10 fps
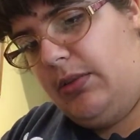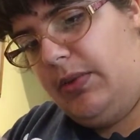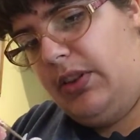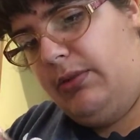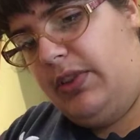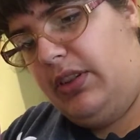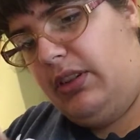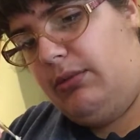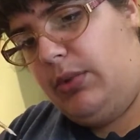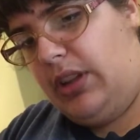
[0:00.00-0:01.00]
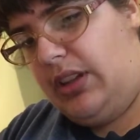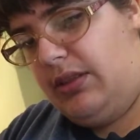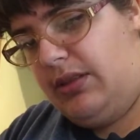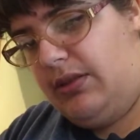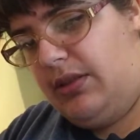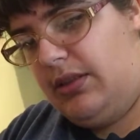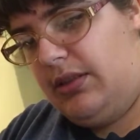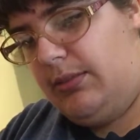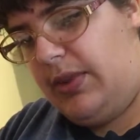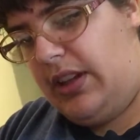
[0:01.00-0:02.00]
still feeling really
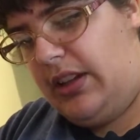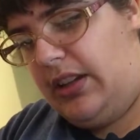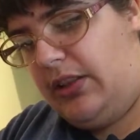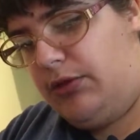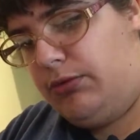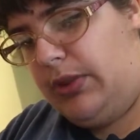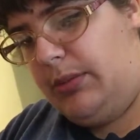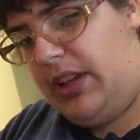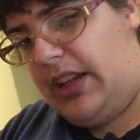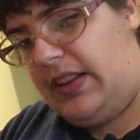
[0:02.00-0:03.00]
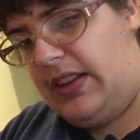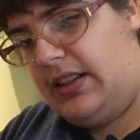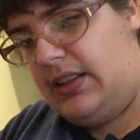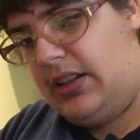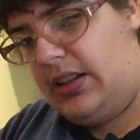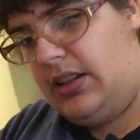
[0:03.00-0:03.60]
being extremely hesitant